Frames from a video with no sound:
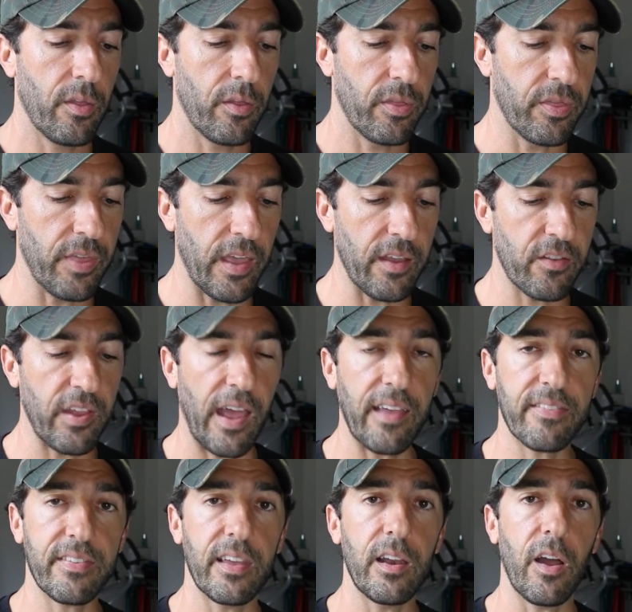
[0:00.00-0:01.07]
they
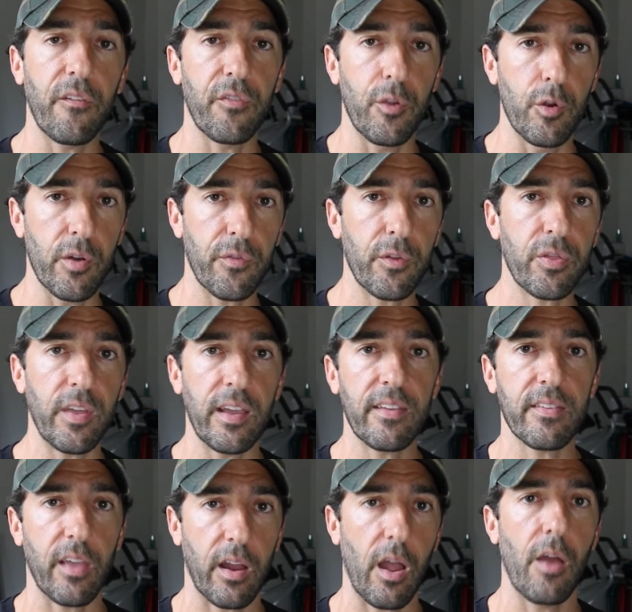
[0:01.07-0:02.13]
tested a few different
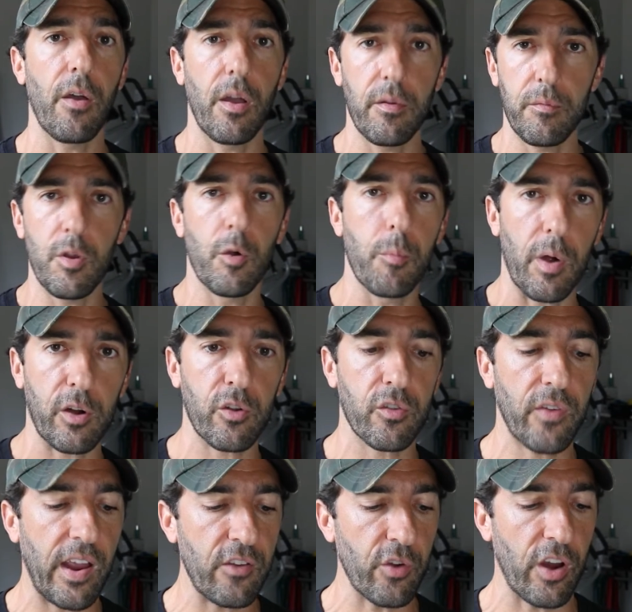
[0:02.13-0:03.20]
things like markers of
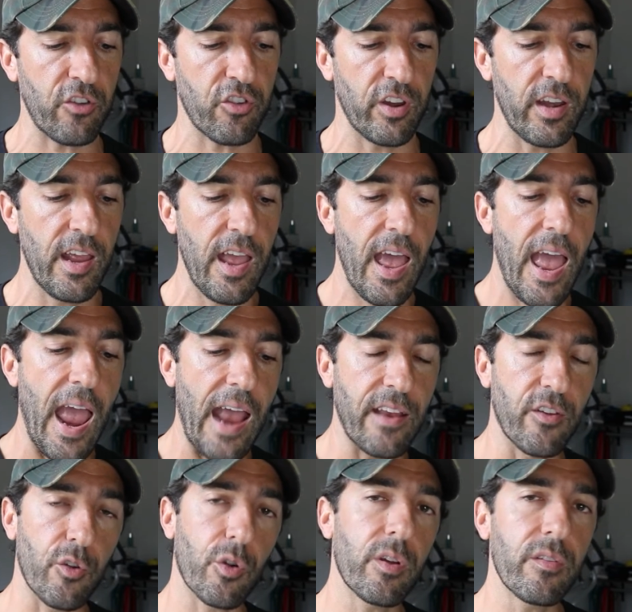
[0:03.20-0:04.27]
hydration,
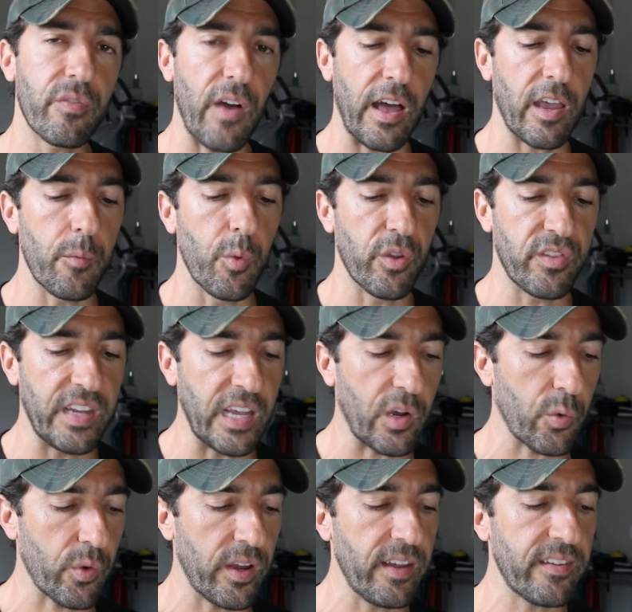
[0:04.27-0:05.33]
and urine volume was
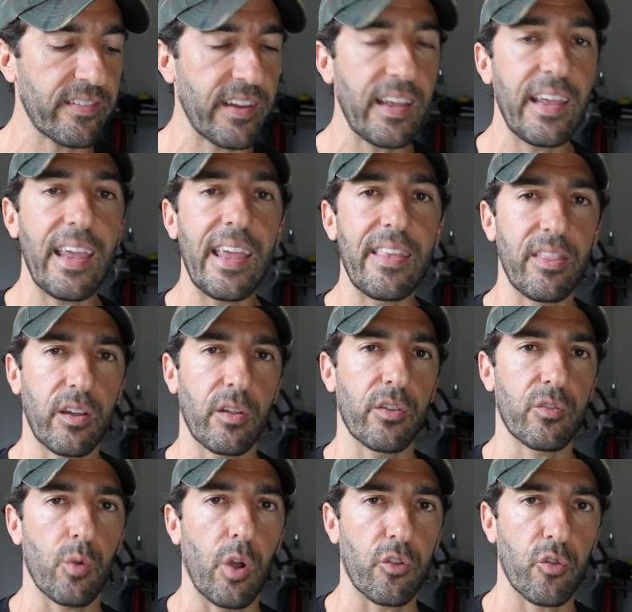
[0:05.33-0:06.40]
decreased in the
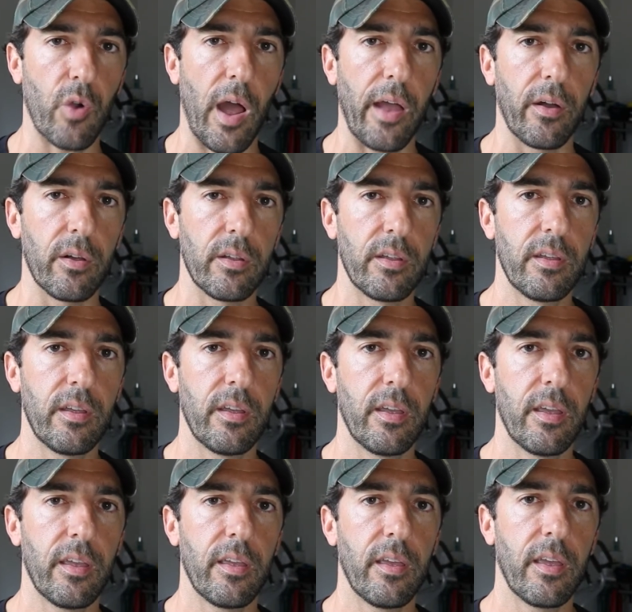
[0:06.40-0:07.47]
glycerol trial
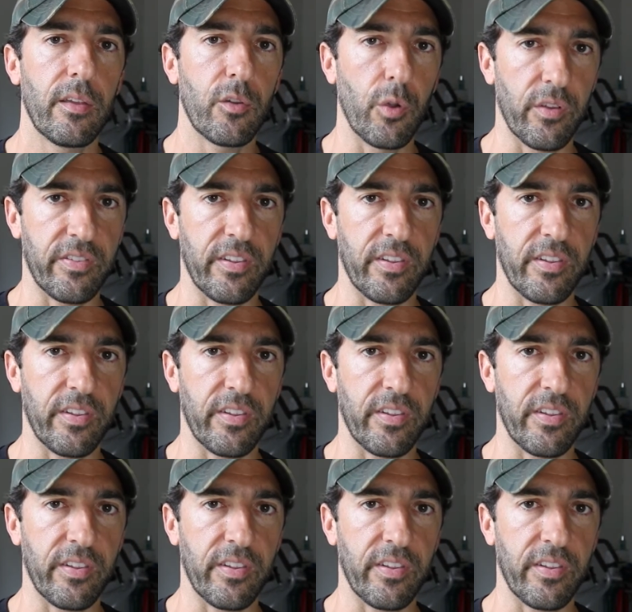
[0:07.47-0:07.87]
to a